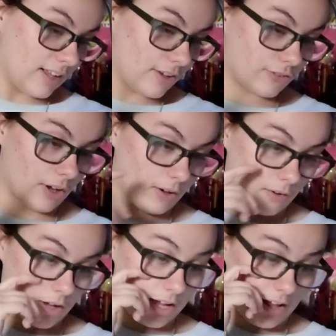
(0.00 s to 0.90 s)

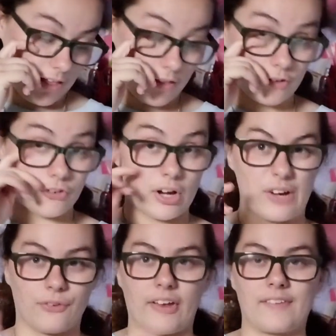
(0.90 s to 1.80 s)
So
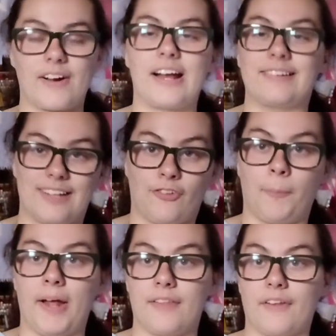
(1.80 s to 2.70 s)
it was like very
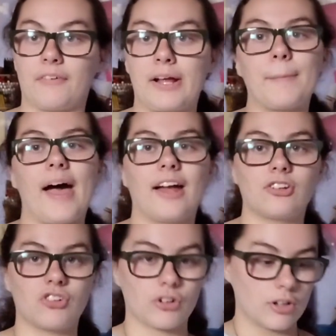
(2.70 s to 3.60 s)
anticipated their
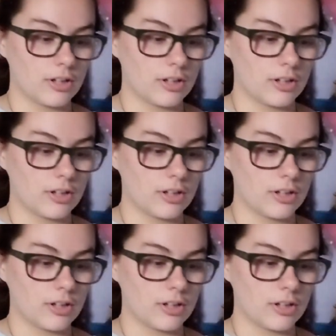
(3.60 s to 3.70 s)
rematch.